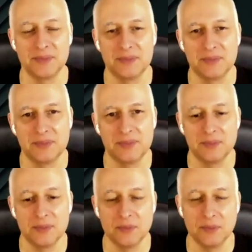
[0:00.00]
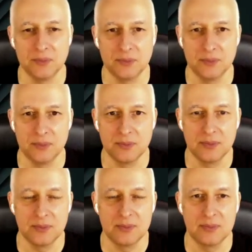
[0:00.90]

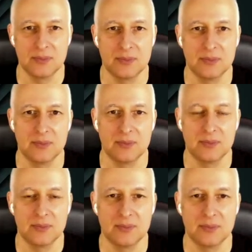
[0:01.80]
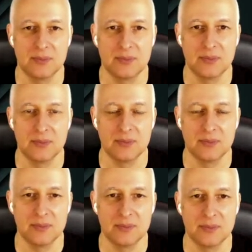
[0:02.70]

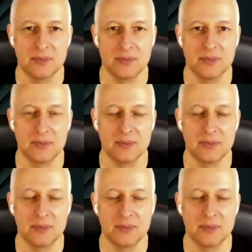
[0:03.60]
[no speech]